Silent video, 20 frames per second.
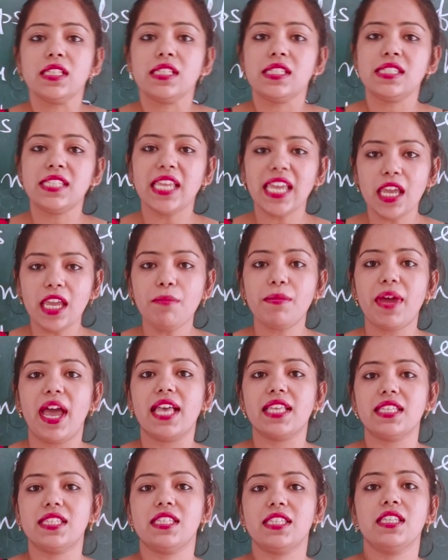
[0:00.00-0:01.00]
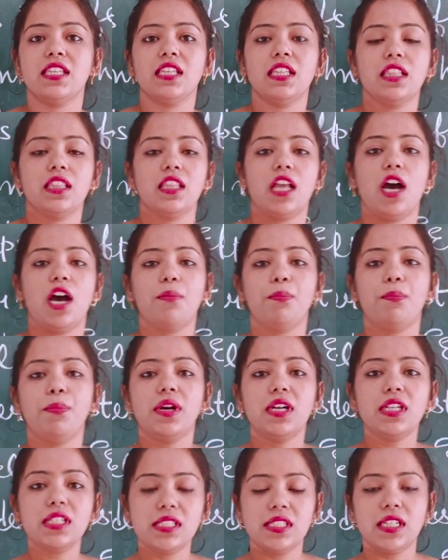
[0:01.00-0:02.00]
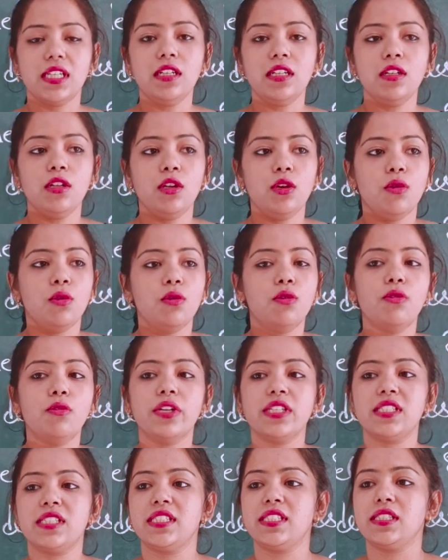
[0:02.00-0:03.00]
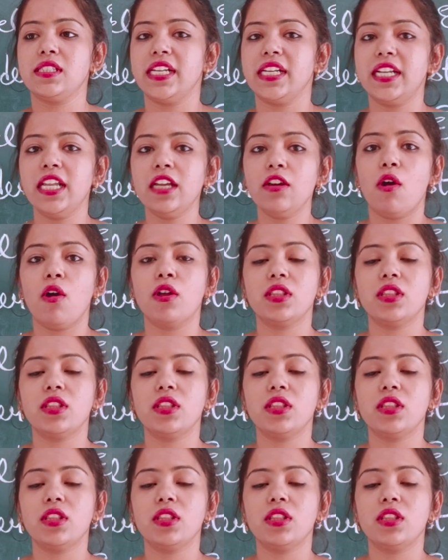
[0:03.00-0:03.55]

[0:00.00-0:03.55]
Same as a person who is sitting